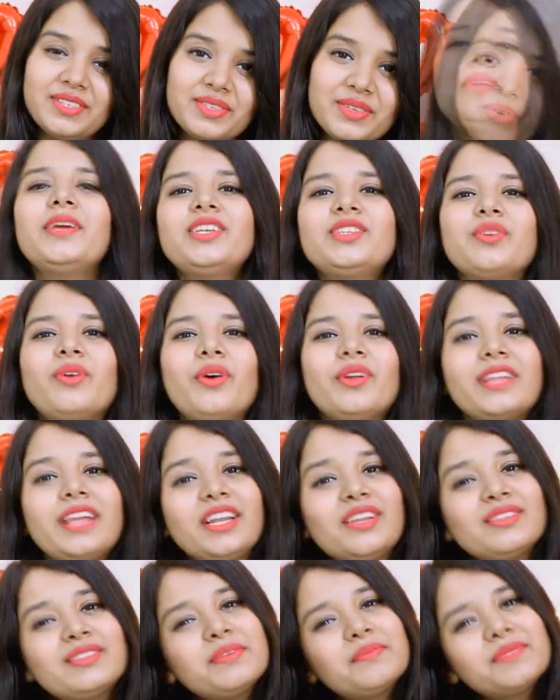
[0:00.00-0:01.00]
So make sure
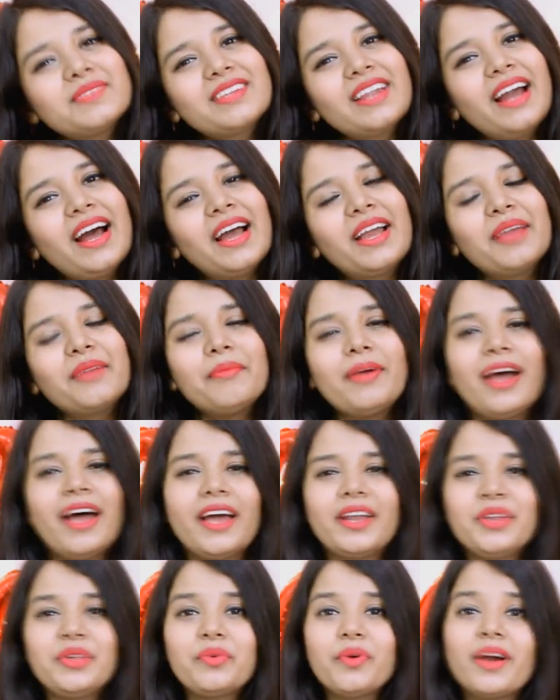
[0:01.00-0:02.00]
that you subscribe
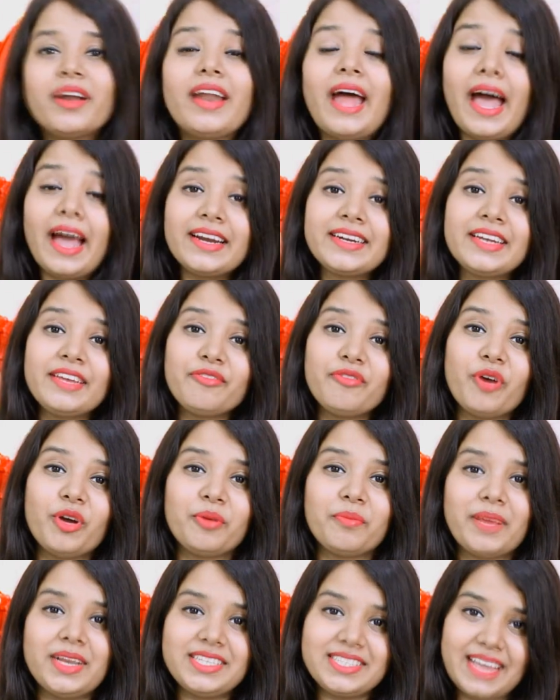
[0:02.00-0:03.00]
and you are active
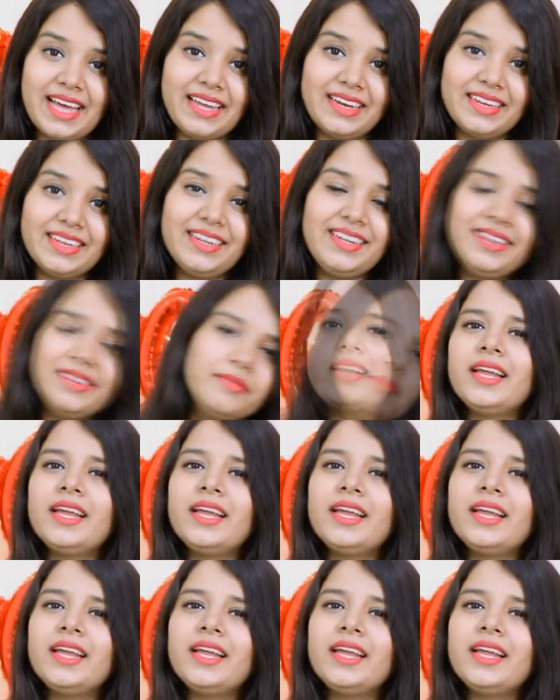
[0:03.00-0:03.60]
on my channel.